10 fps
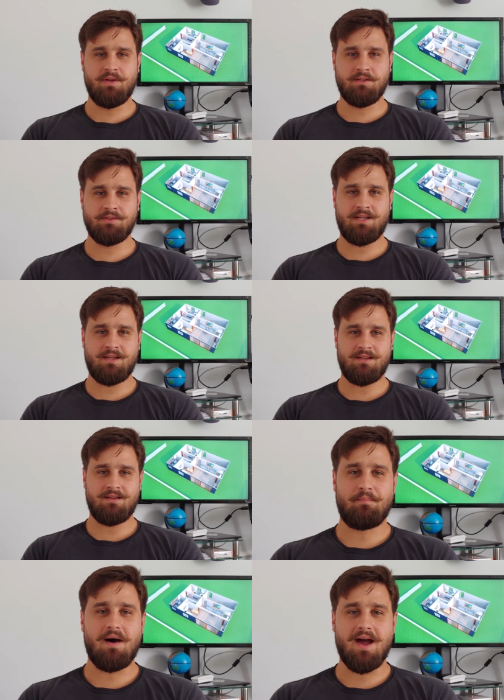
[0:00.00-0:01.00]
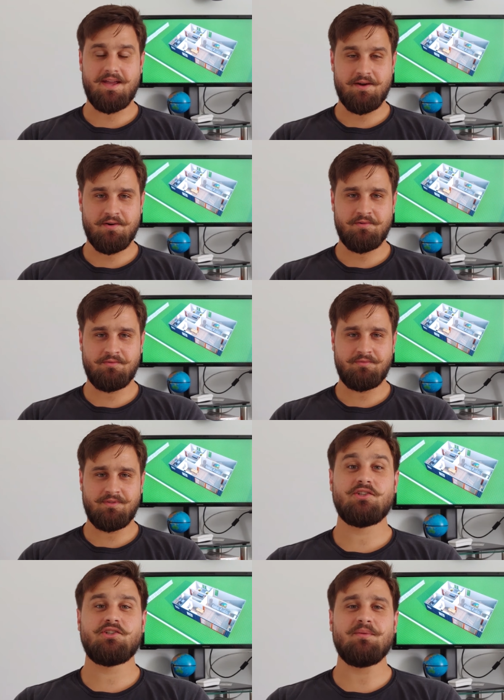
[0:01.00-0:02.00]
building my
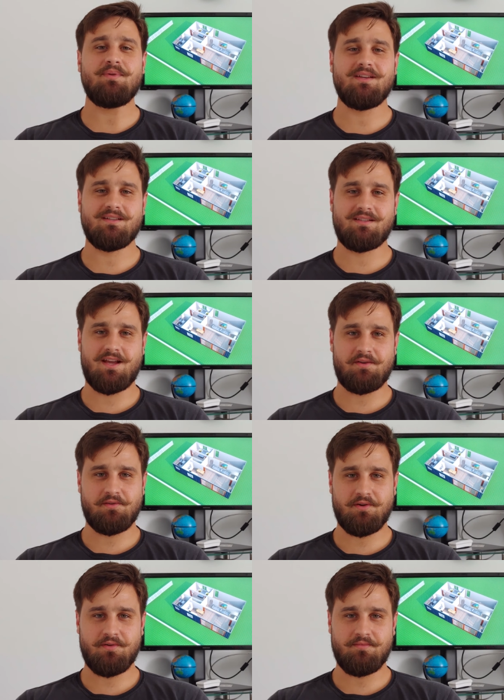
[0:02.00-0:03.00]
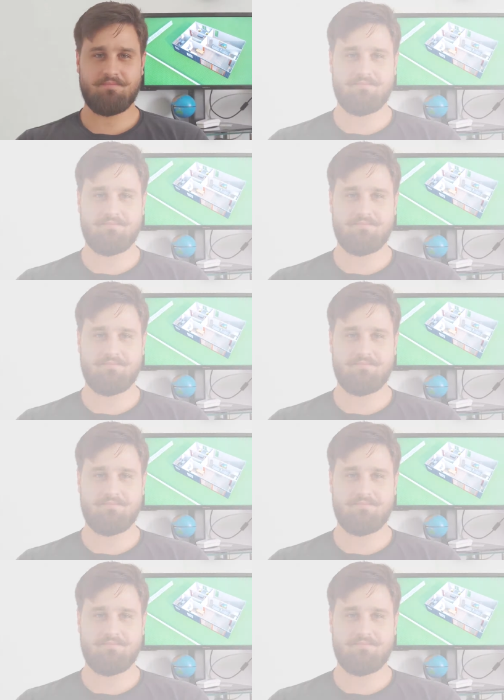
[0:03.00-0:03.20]
own shipping container home.